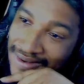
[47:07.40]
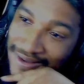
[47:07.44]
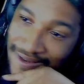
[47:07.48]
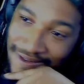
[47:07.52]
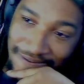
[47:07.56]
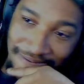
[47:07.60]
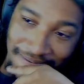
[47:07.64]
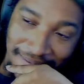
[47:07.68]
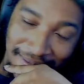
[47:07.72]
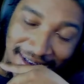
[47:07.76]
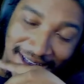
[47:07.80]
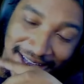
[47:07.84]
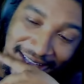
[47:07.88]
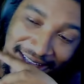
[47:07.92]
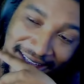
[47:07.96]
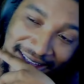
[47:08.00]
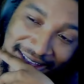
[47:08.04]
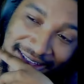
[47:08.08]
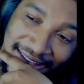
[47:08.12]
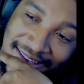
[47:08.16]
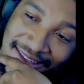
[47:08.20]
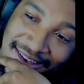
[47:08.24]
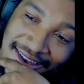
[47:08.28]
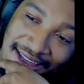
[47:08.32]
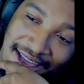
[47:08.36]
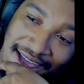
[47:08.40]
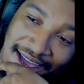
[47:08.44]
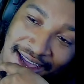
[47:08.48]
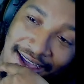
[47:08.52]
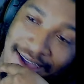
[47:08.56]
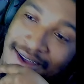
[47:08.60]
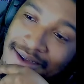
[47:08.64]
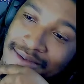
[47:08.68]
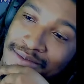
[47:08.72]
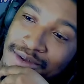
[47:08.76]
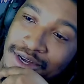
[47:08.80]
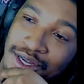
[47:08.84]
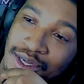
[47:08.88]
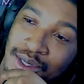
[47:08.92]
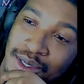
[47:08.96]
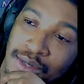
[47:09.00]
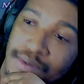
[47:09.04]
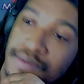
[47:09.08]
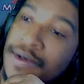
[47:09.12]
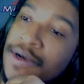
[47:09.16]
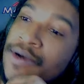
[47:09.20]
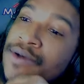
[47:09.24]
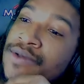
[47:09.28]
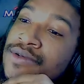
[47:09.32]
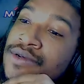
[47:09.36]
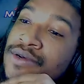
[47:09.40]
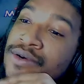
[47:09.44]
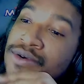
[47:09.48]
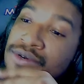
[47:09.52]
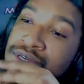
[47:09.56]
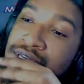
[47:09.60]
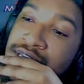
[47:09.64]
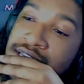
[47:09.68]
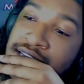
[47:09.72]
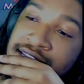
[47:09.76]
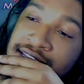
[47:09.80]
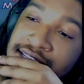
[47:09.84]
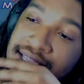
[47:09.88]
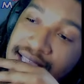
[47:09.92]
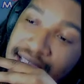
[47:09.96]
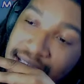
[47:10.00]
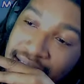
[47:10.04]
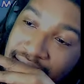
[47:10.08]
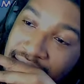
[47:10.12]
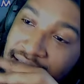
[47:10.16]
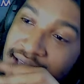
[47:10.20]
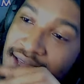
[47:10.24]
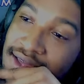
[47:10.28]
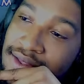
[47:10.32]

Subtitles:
Man, nah, bro, you supposed to go get that.